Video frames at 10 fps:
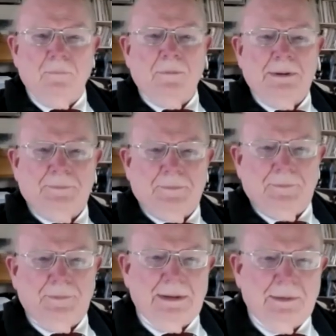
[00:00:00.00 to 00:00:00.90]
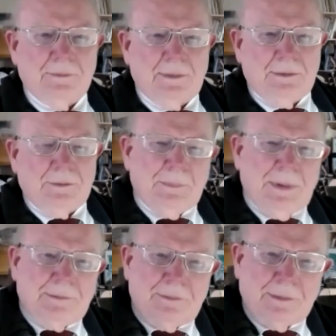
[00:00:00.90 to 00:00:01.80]
One of the things that you
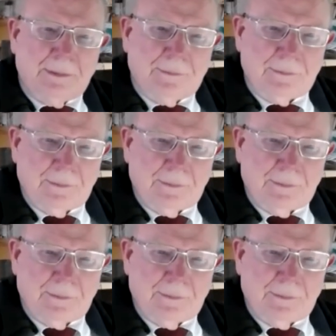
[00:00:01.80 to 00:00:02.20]
mentioned